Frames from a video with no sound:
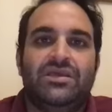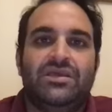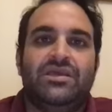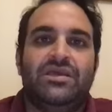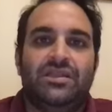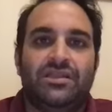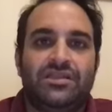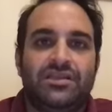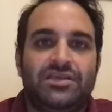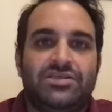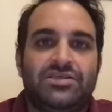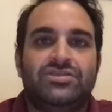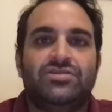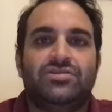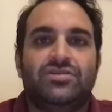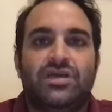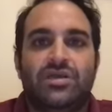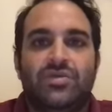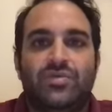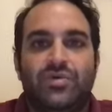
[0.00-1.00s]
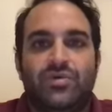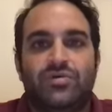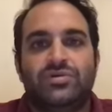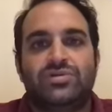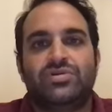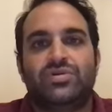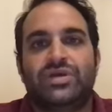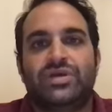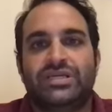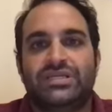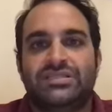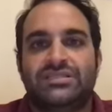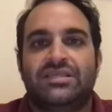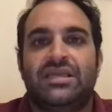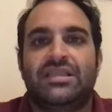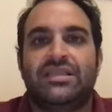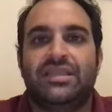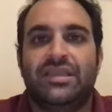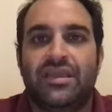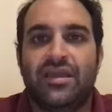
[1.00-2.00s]
In addition to that, we're also
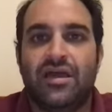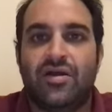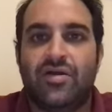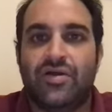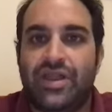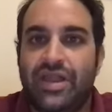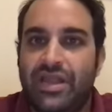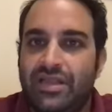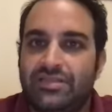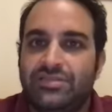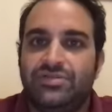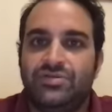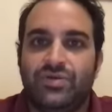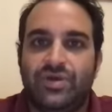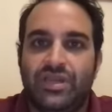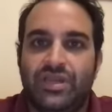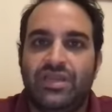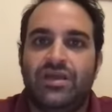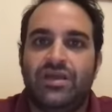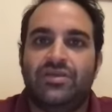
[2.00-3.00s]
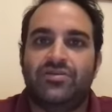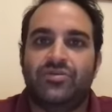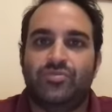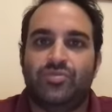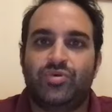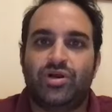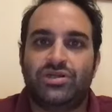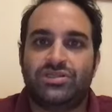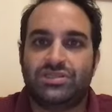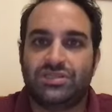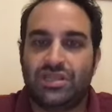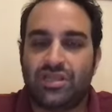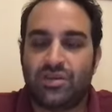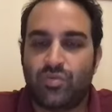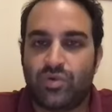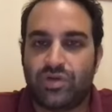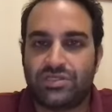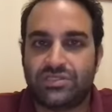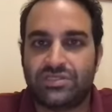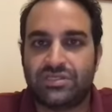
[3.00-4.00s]
extending our hand to any other project that
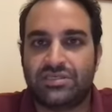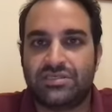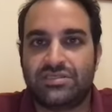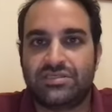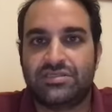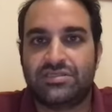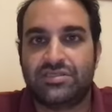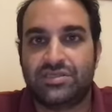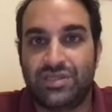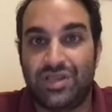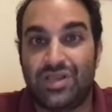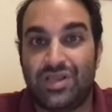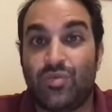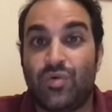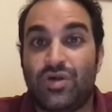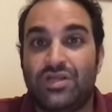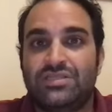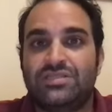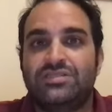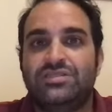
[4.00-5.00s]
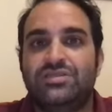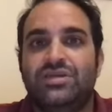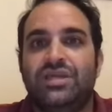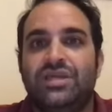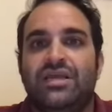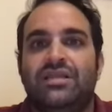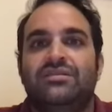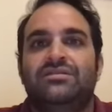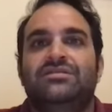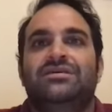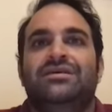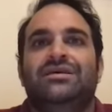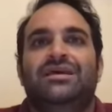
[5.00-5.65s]
wants to get